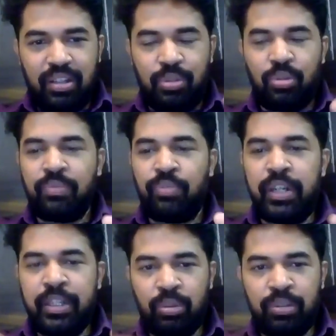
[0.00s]
Don't fall
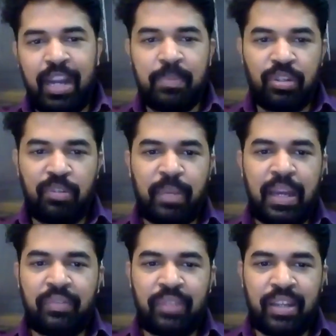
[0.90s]
into traps of
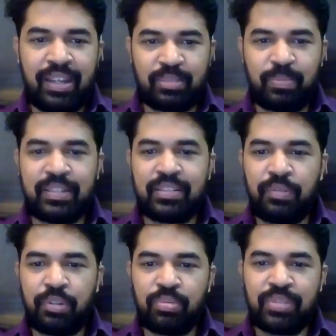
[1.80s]
buying very expensive
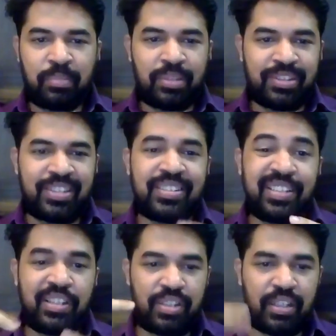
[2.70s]
tubes and machines
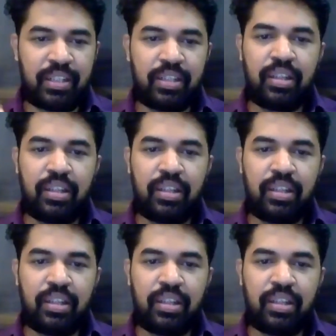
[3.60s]
initially.